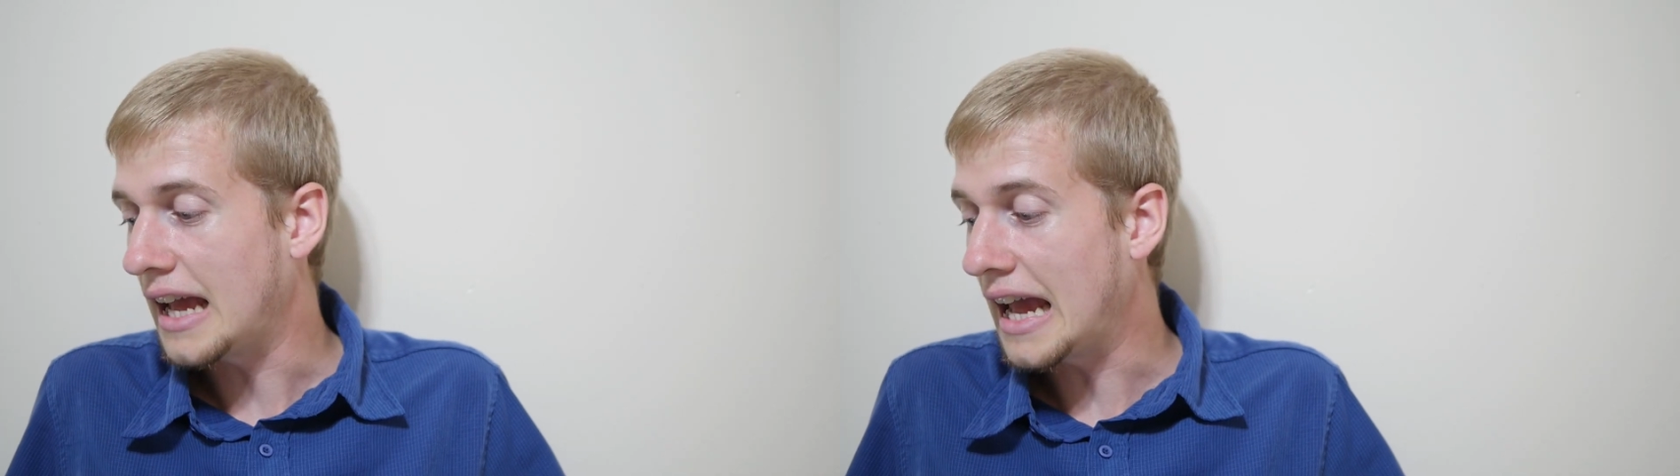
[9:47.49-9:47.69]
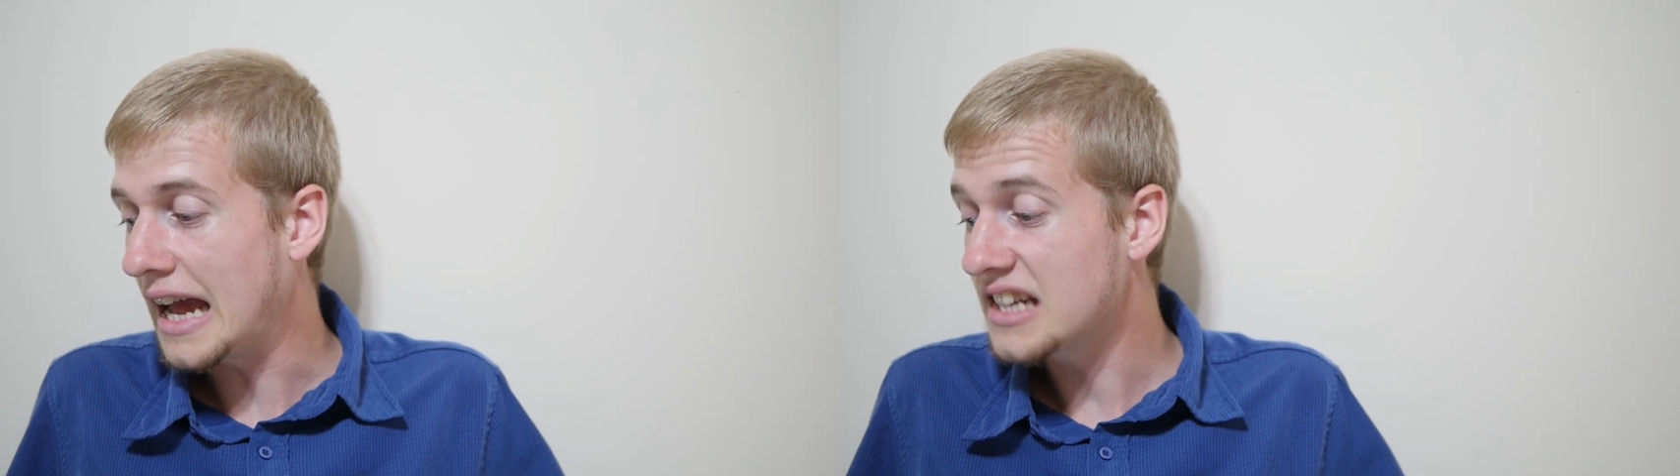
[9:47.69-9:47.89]

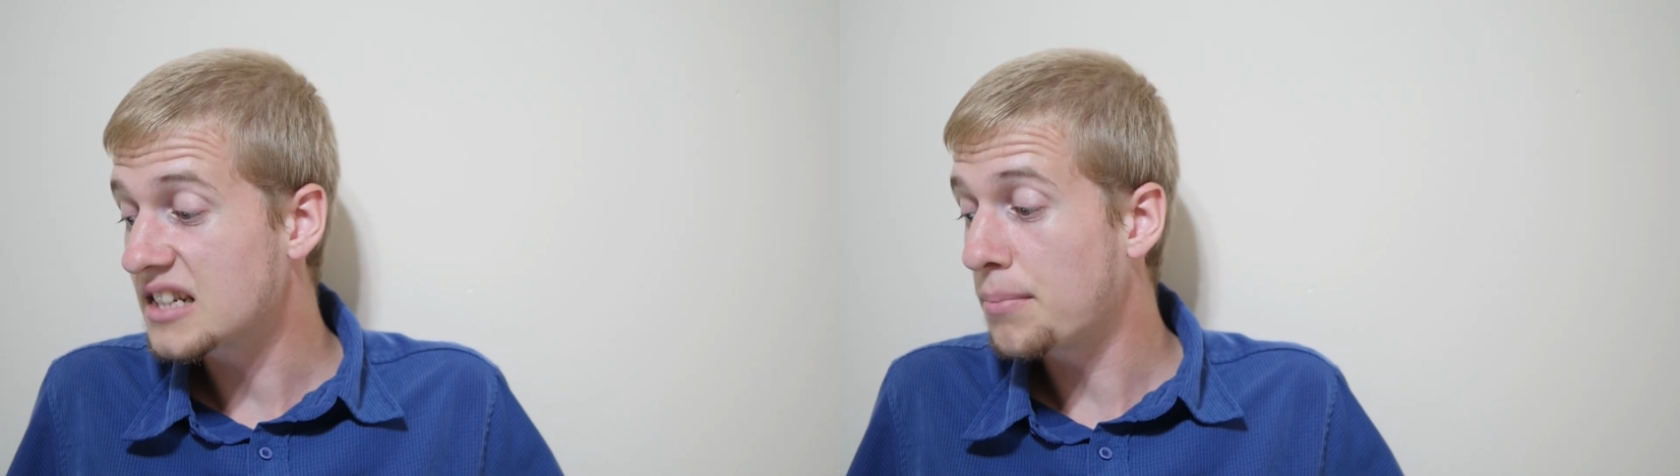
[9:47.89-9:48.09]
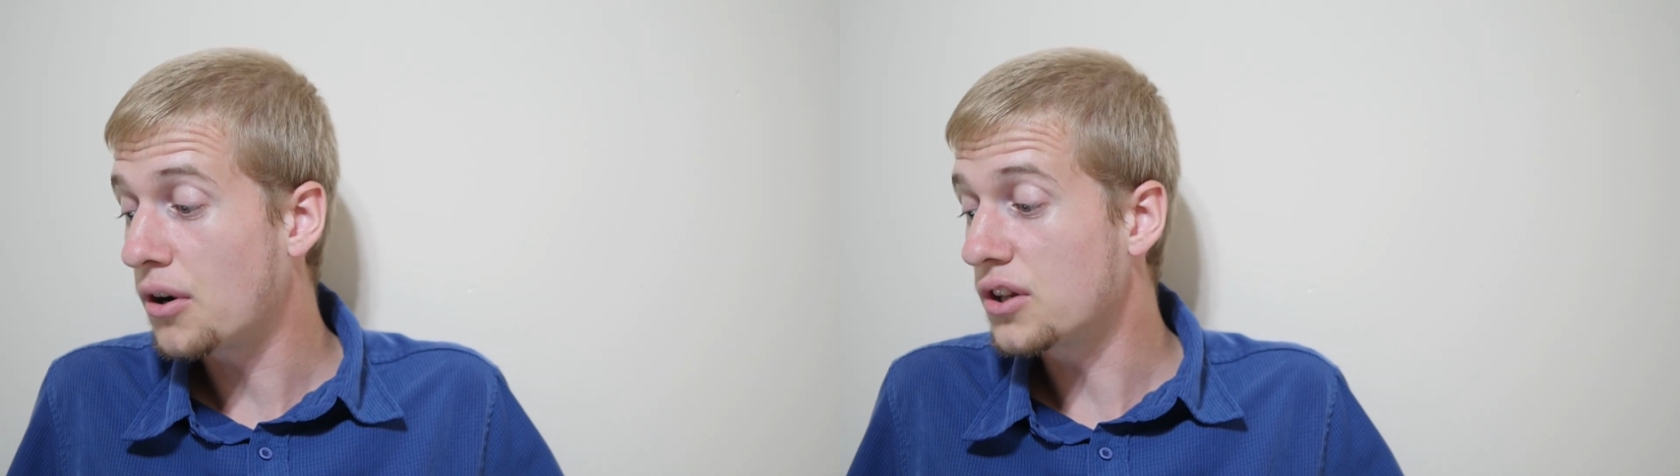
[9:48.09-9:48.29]
as
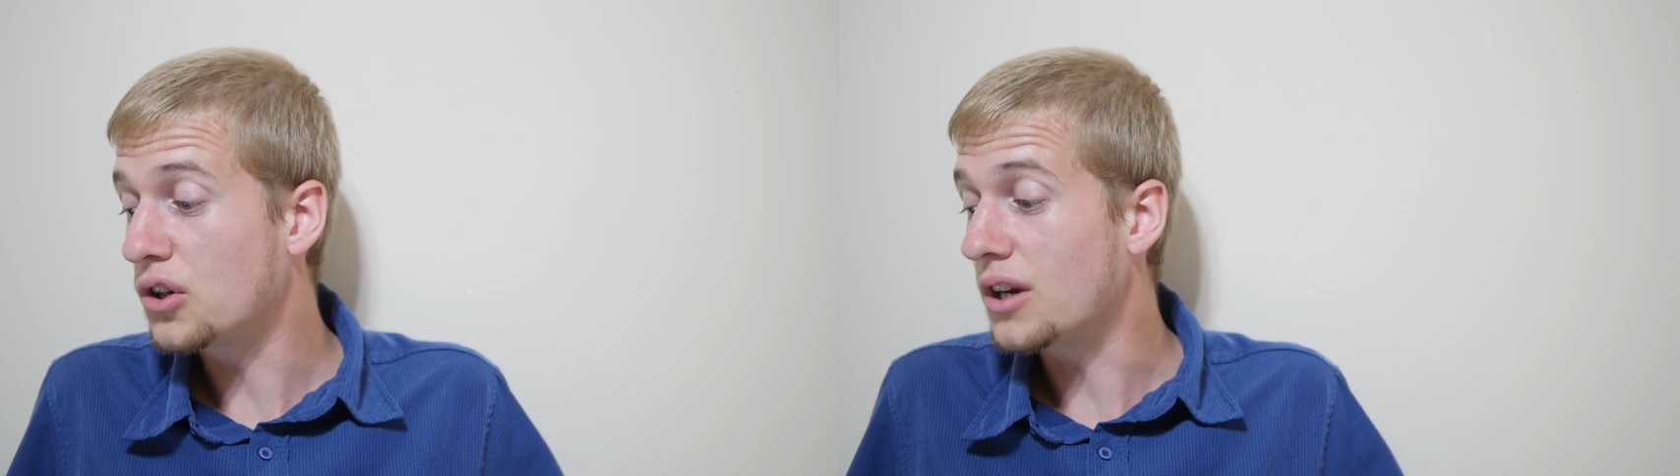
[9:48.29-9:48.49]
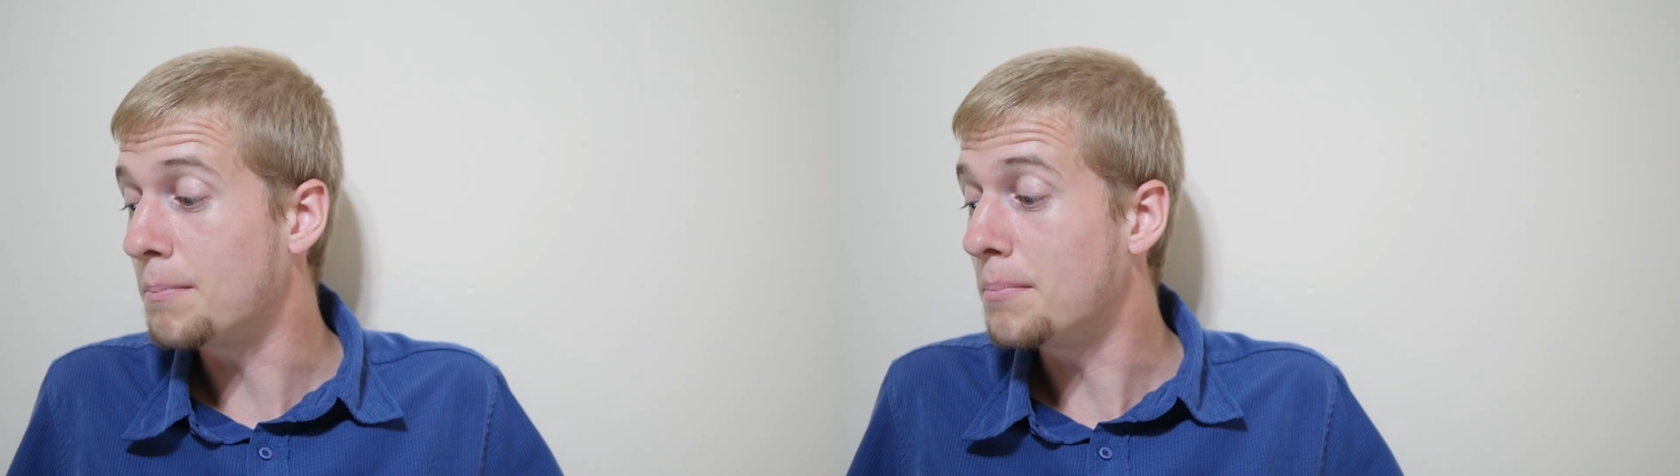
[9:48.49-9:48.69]
upon
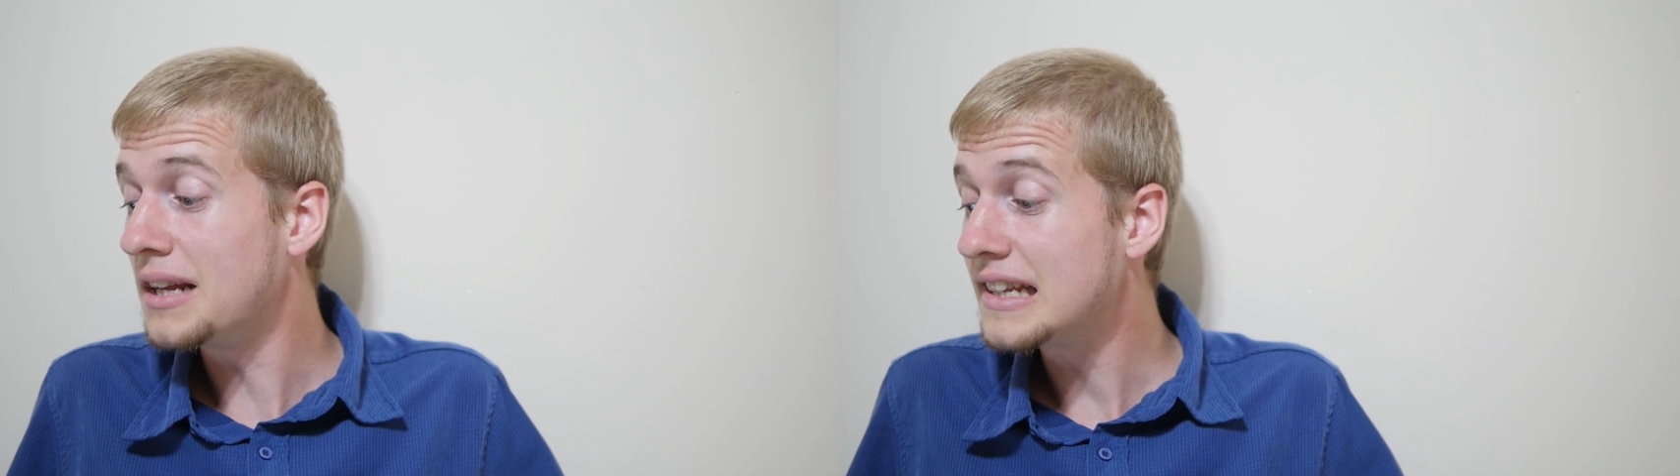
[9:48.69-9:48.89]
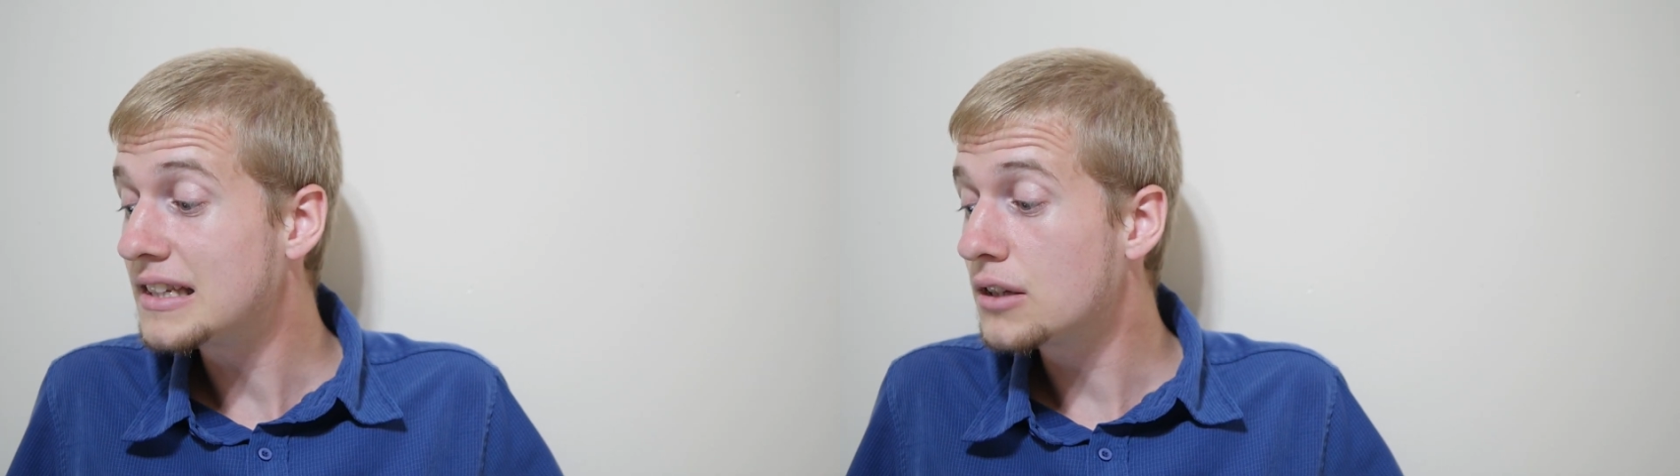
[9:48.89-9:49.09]
your
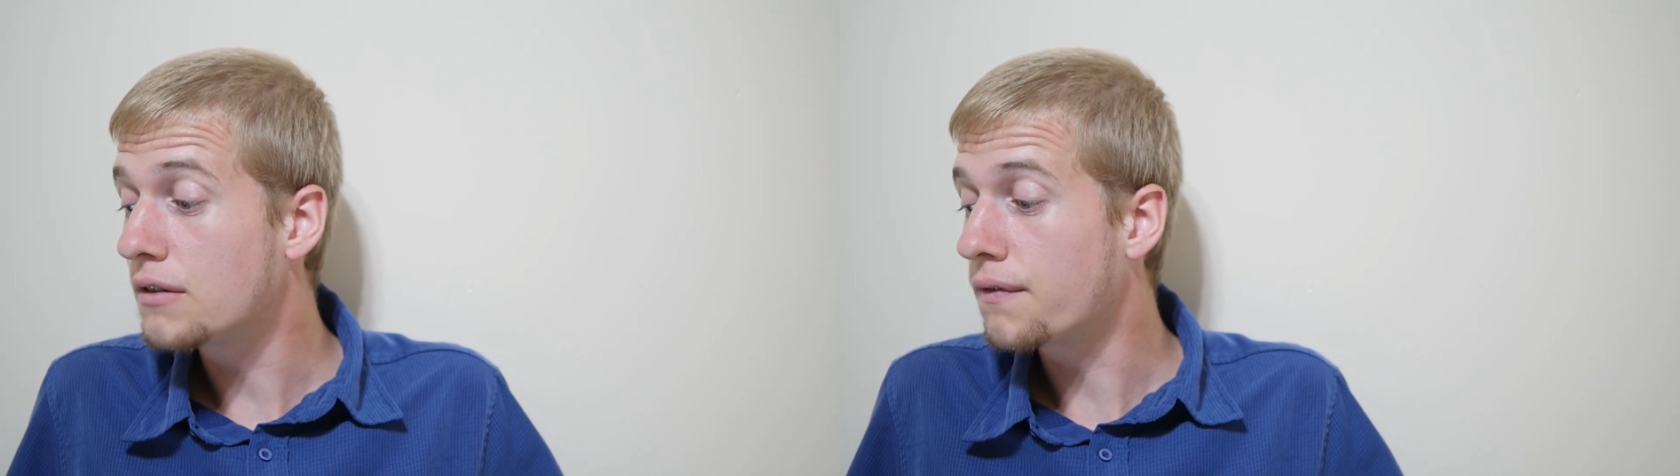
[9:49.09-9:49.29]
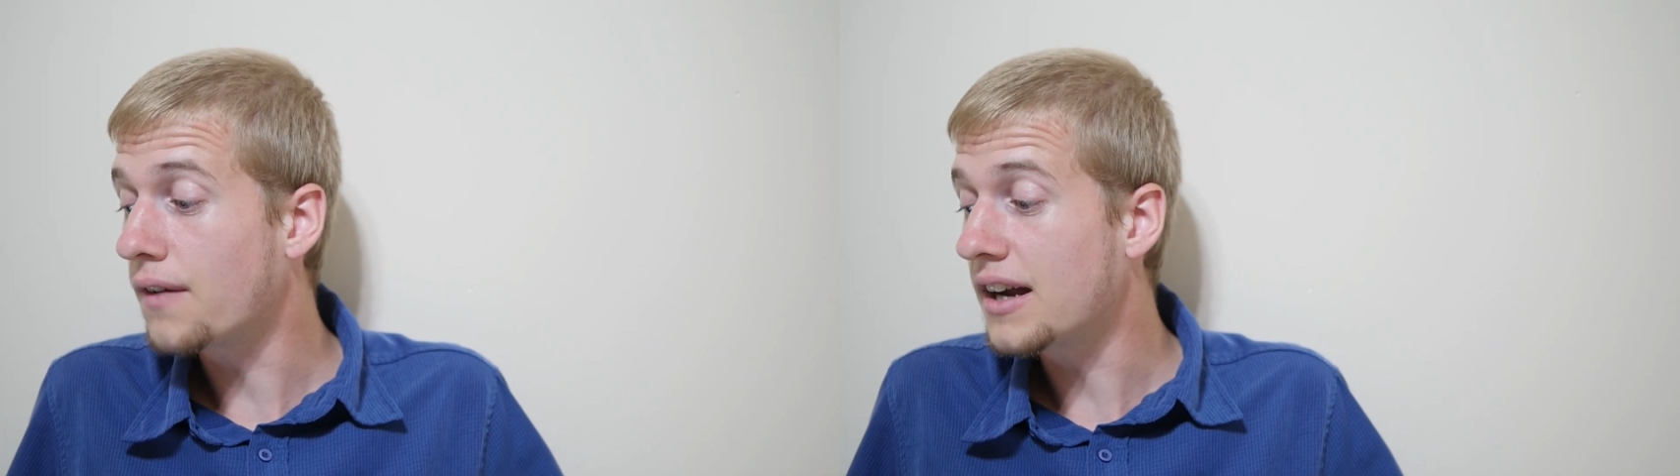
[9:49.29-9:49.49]
ability
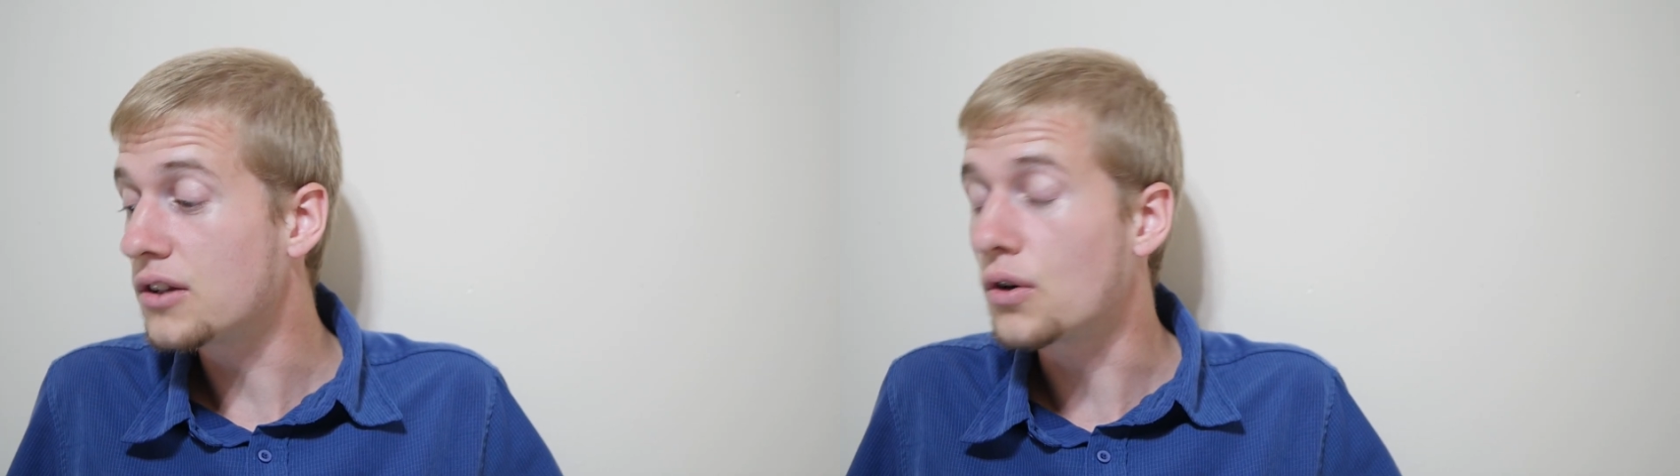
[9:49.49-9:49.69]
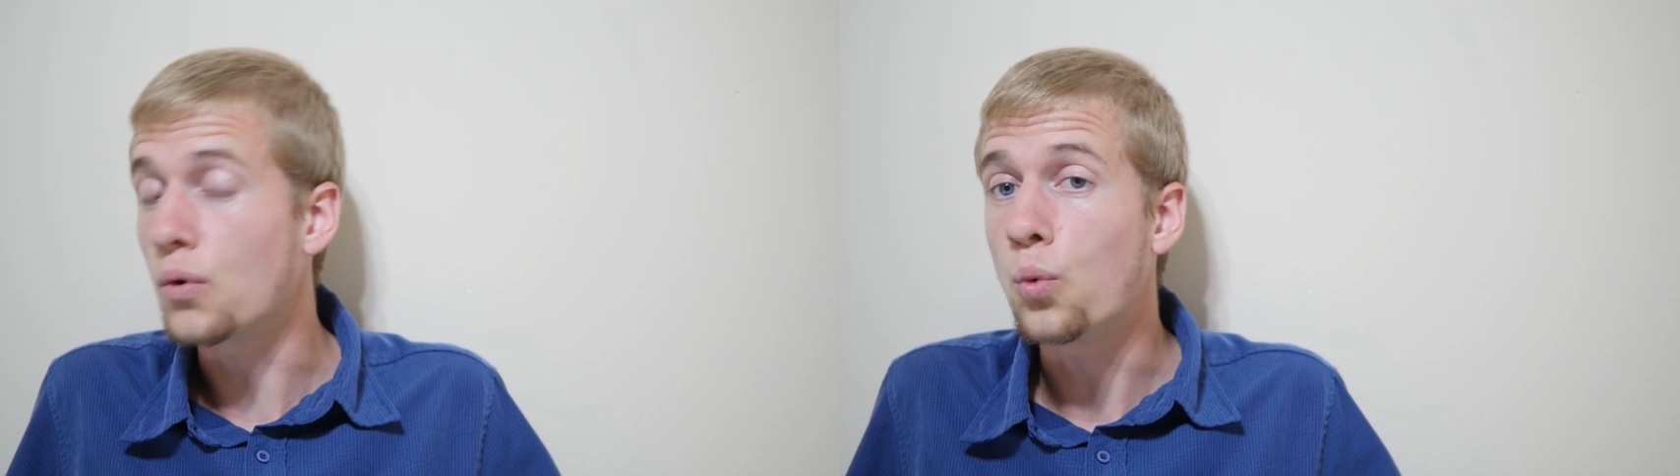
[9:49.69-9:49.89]
to
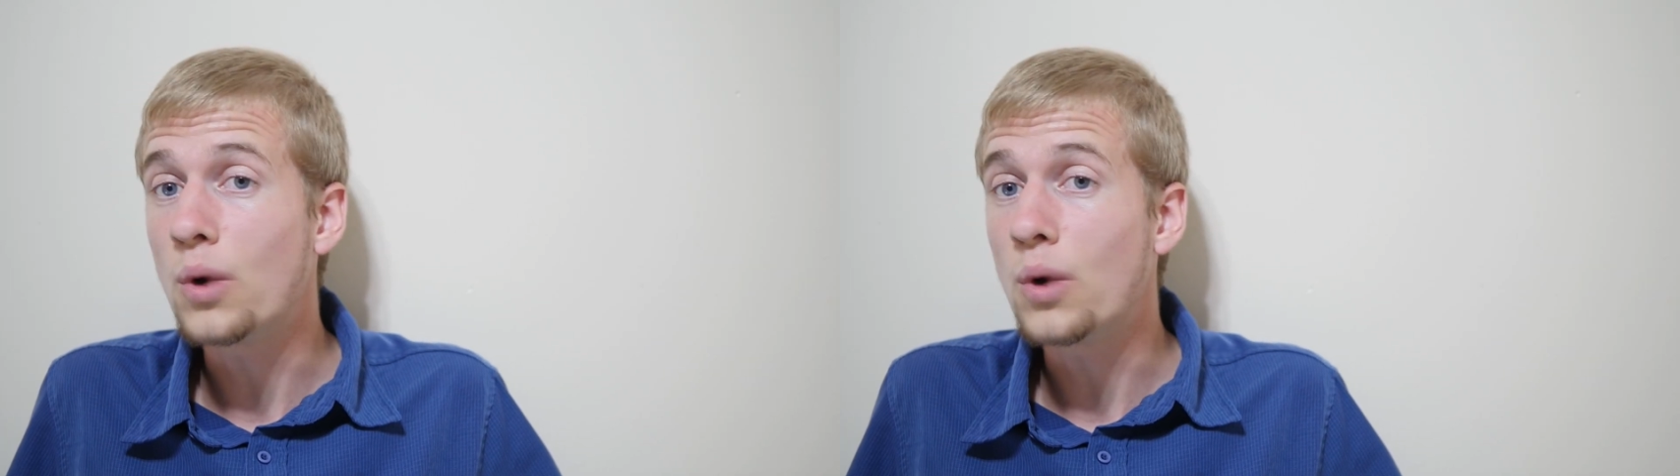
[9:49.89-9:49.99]
find your